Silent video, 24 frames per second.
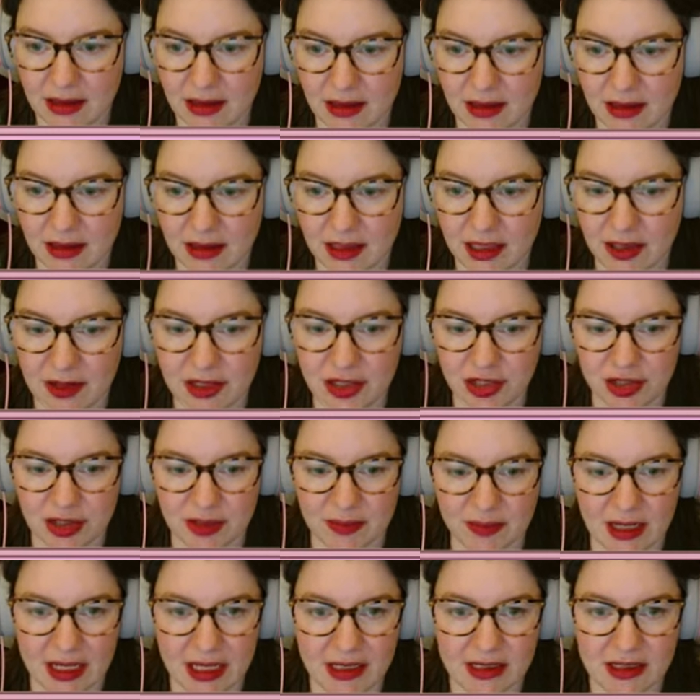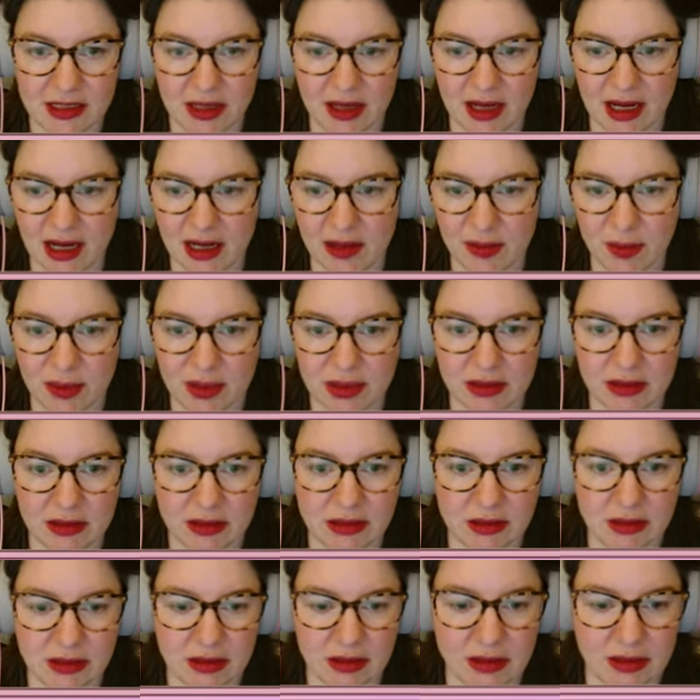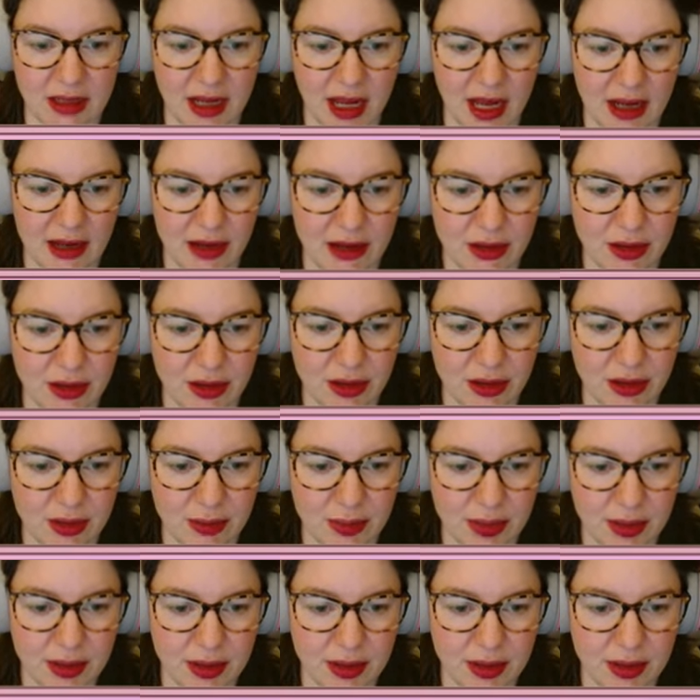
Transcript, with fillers: No, it's just me, so I will hang up.